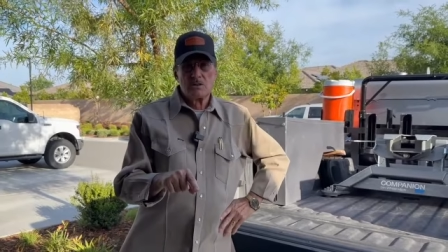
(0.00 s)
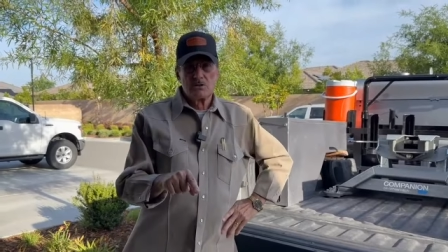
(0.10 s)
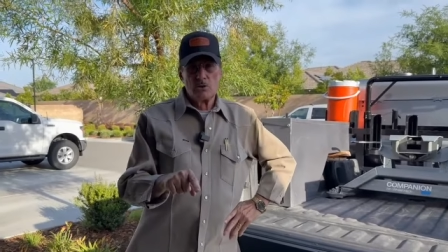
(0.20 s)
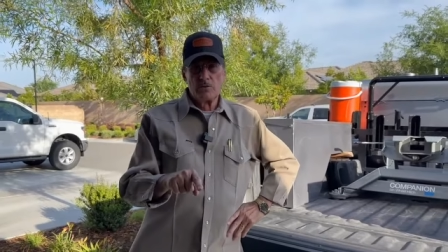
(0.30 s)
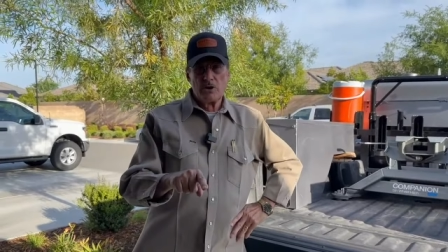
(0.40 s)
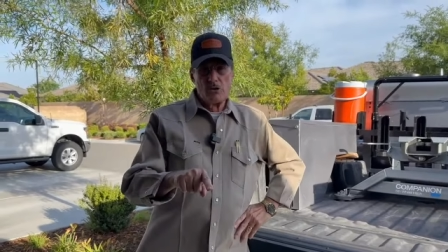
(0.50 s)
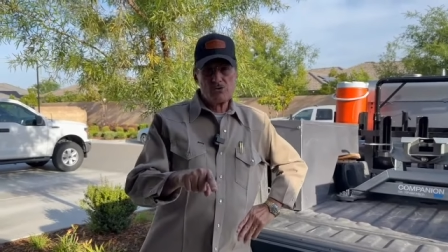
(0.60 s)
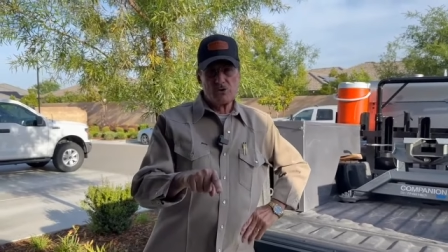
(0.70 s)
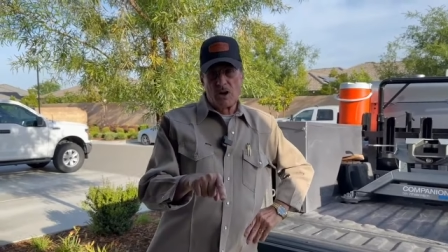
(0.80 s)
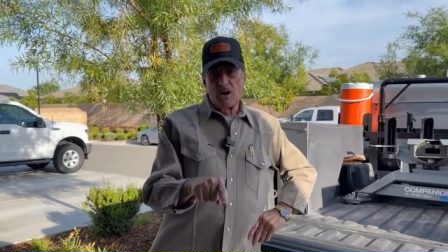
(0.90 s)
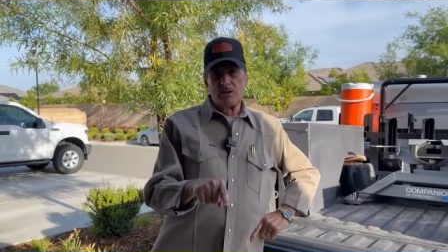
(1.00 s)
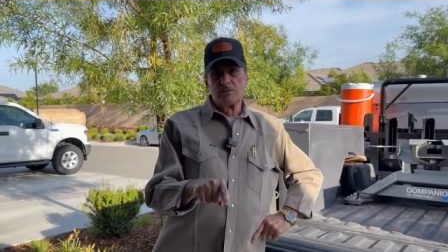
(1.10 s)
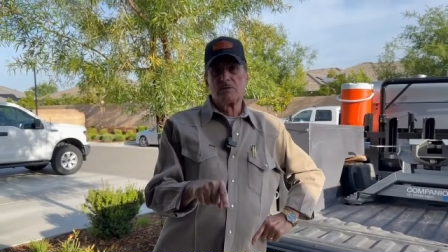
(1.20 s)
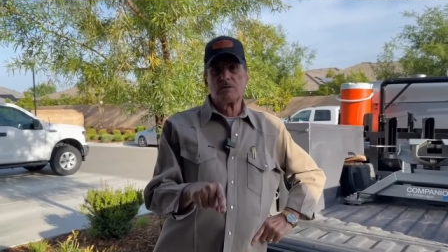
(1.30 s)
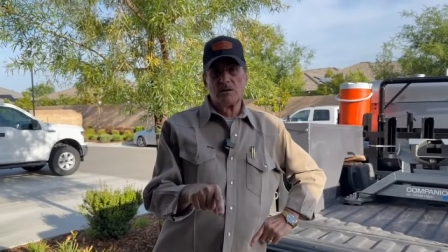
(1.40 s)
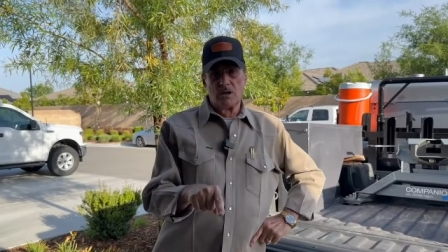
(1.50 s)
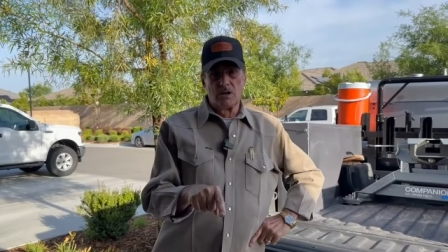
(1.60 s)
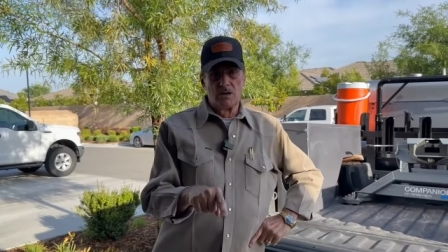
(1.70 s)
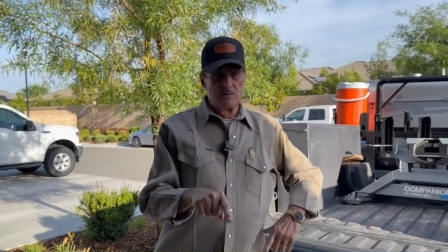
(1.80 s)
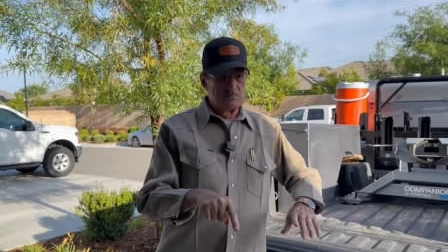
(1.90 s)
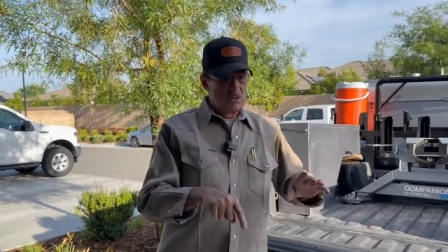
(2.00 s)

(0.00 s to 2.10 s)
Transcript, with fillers: two of the old style uh,